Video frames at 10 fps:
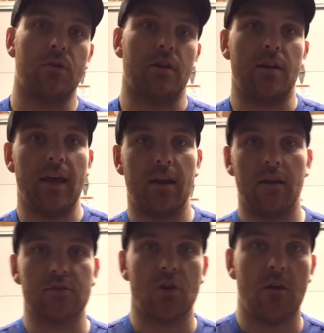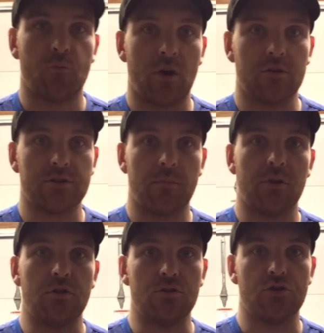it in an editing software or
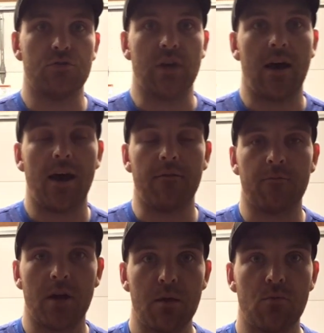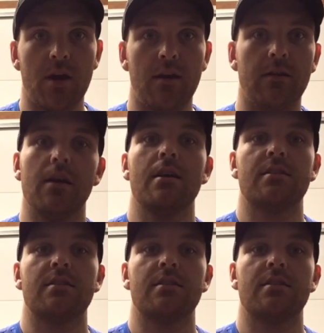something, you choose a high frame rate.